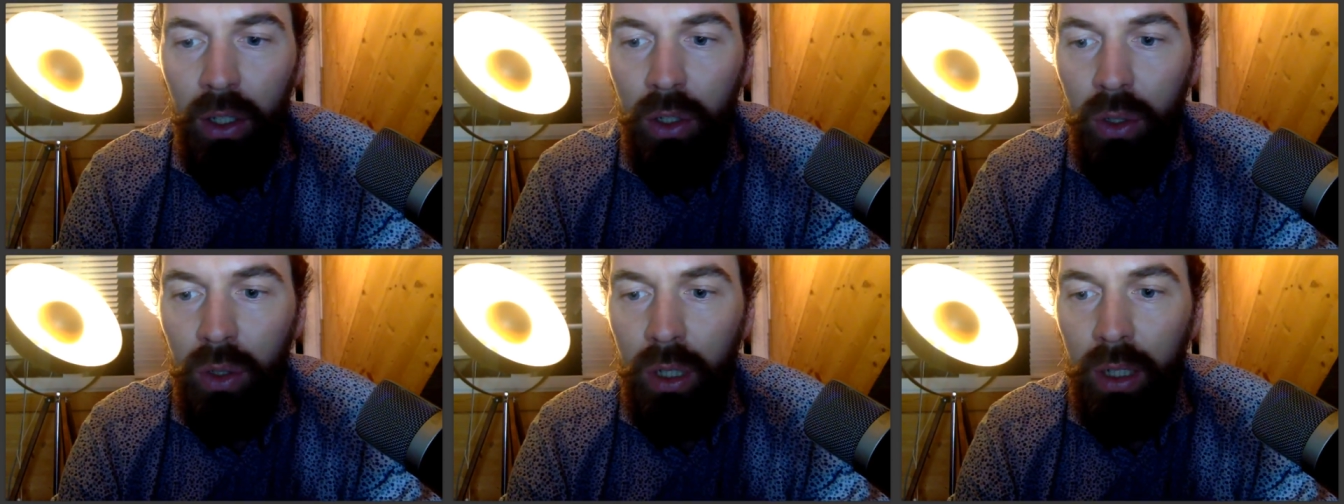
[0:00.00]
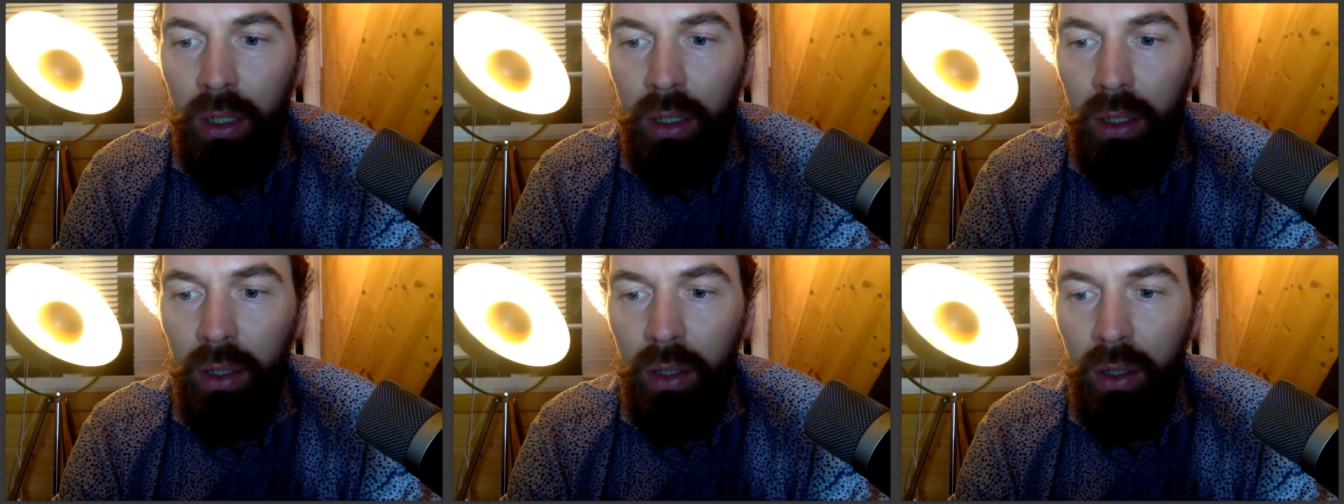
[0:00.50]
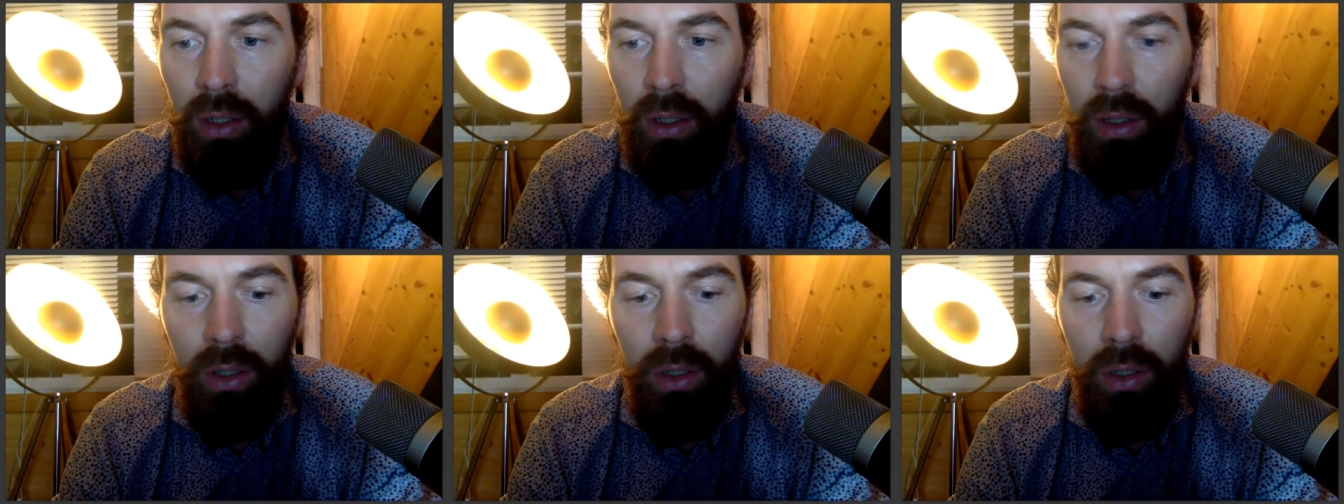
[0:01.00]
You can
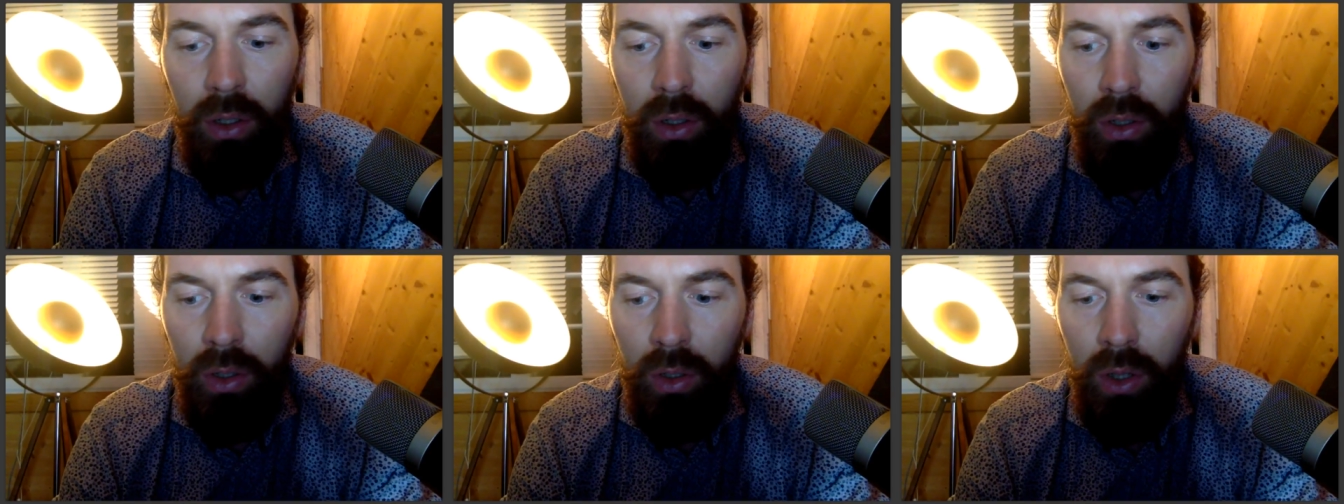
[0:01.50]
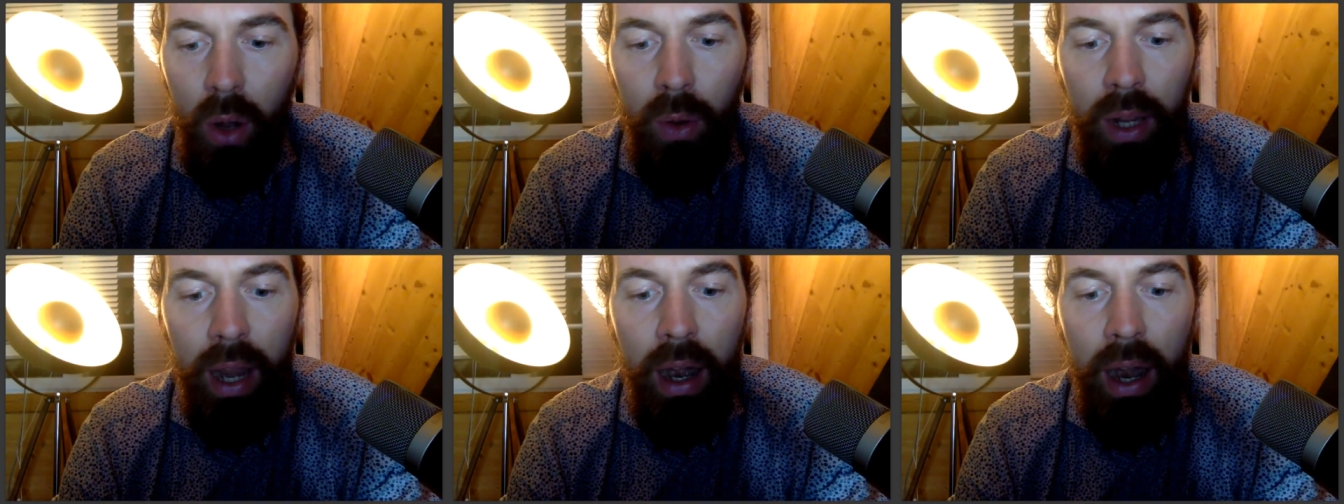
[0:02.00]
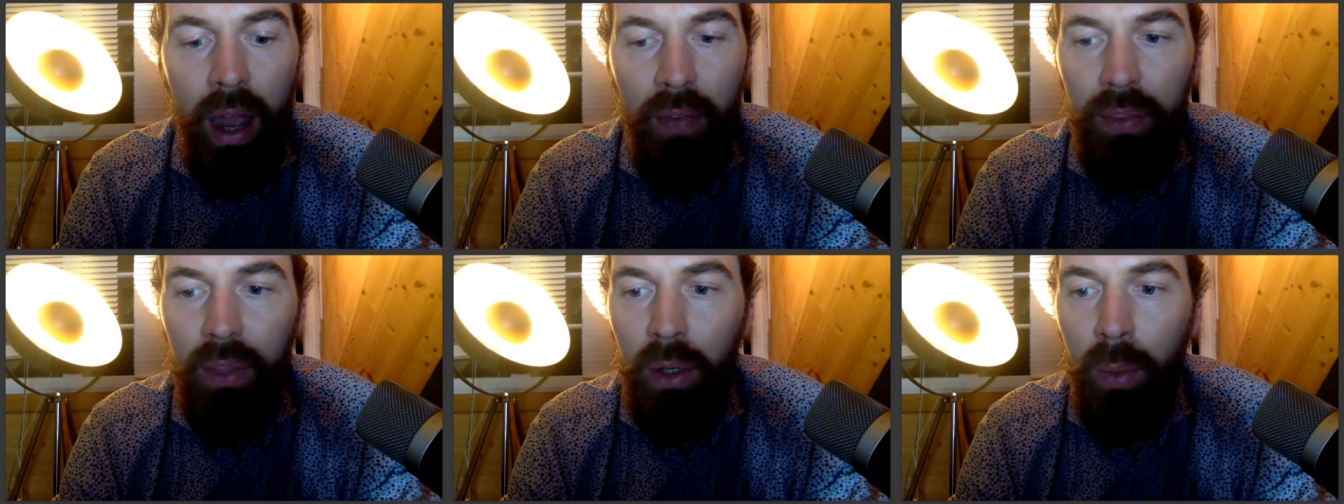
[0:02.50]
go there
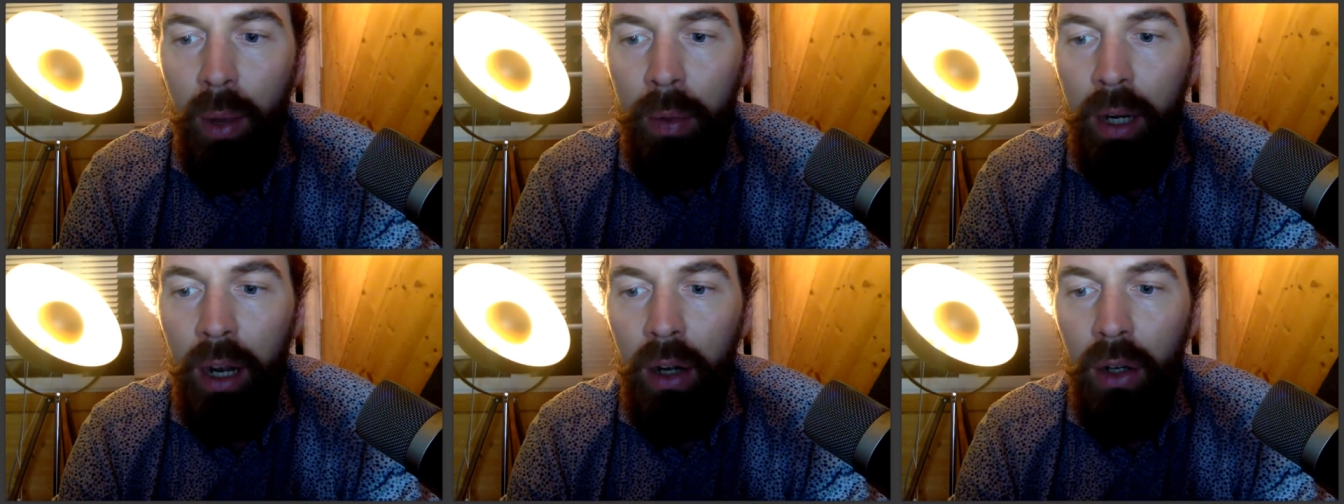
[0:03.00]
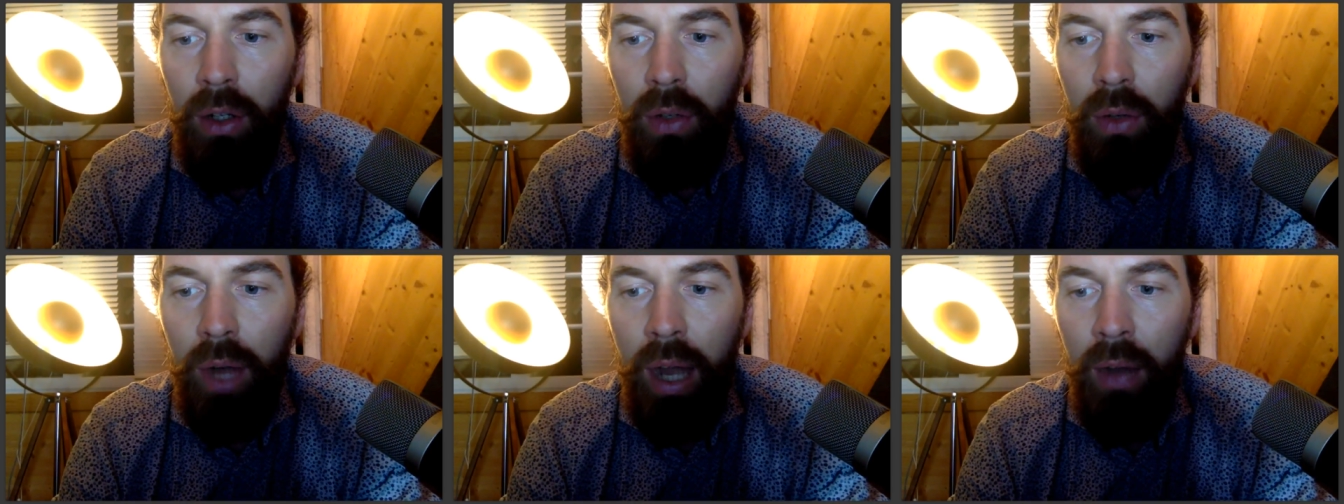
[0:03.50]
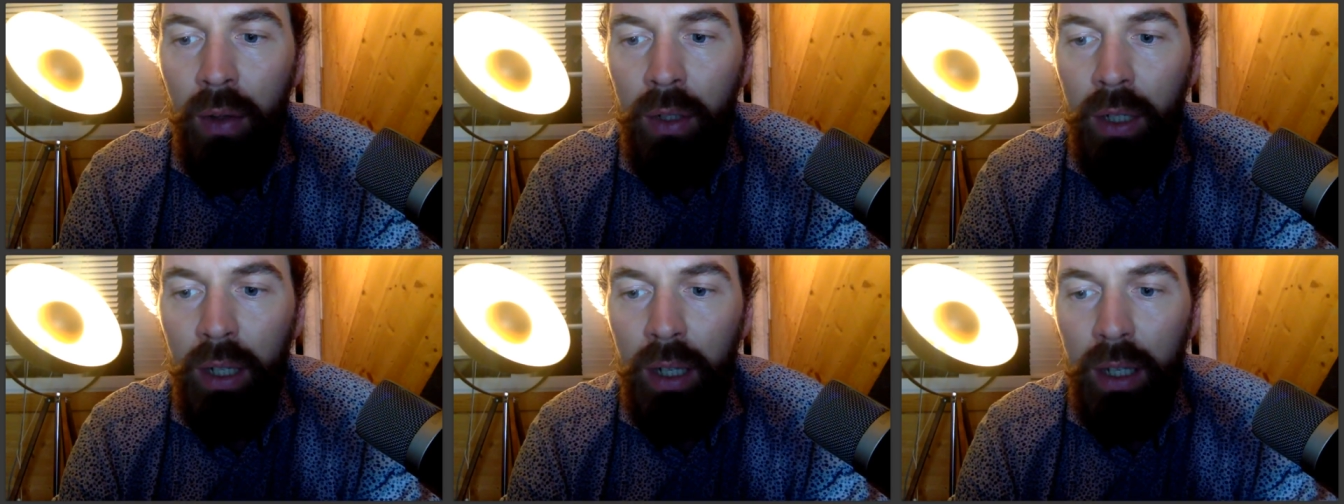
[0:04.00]
after the webinar, look
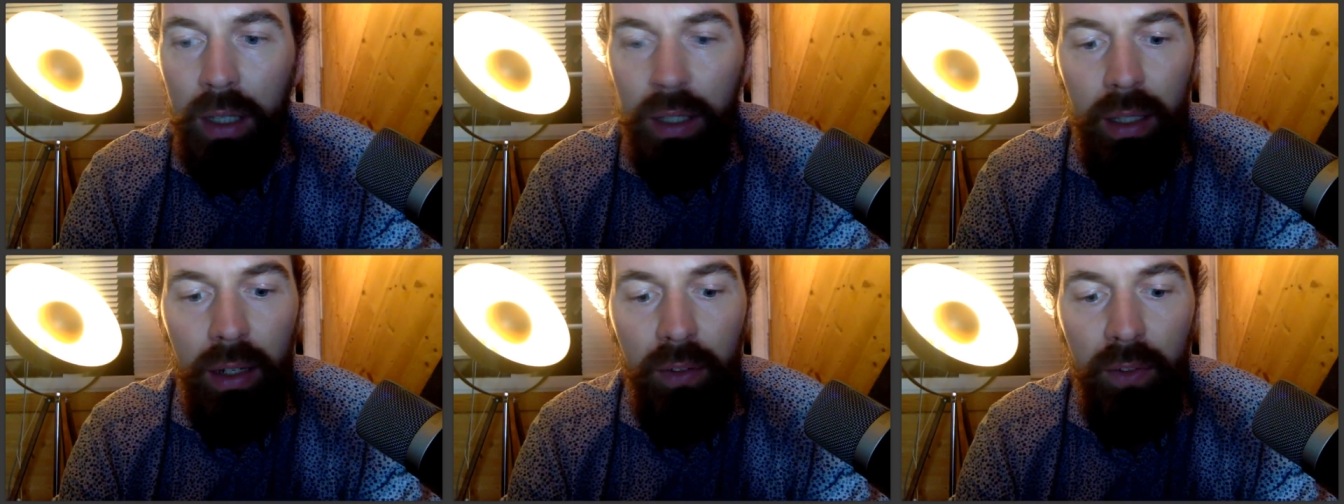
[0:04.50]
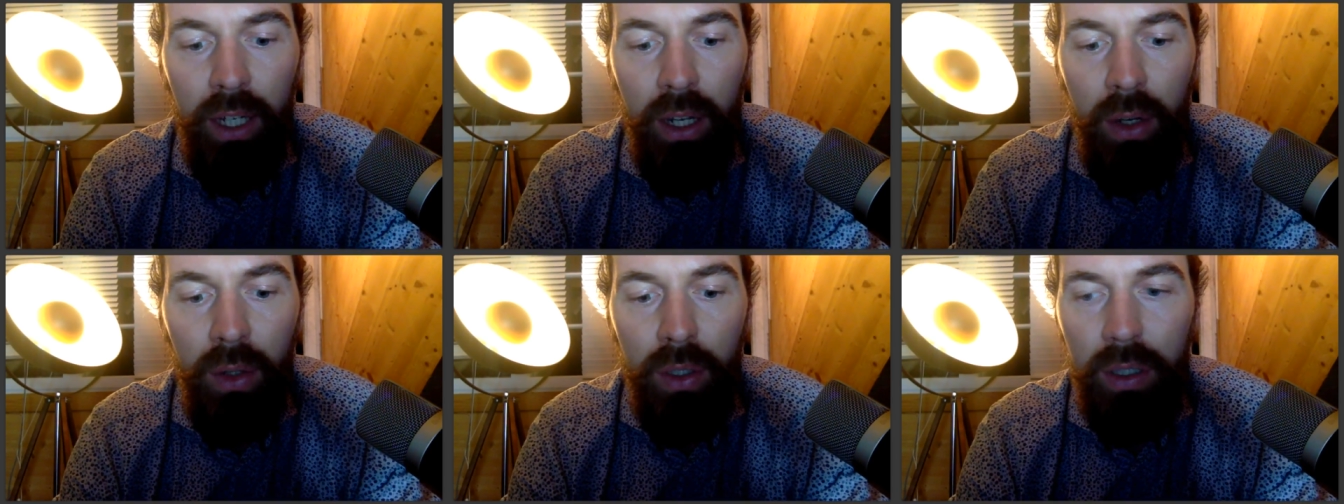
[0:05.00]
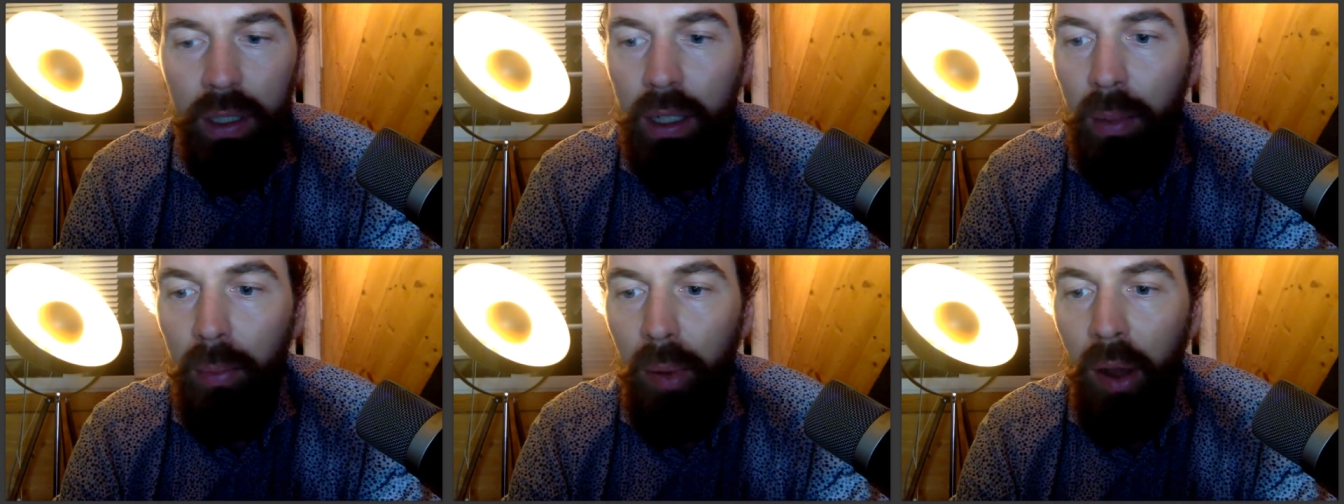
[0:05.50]
around, see the videos, see the